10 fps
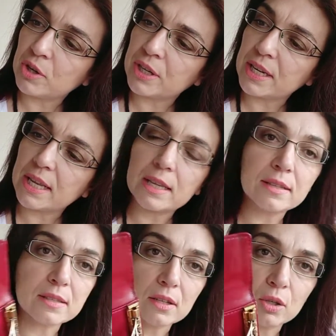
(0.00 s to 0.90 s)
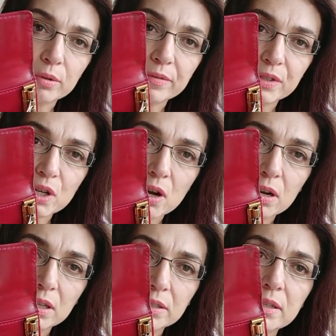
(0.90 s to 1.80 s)
on it is Louis
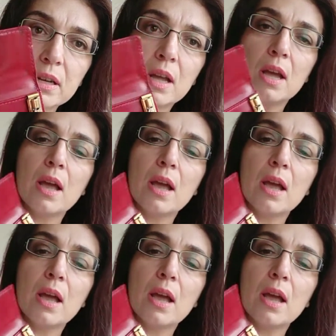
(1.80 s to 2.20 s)
Vuitton.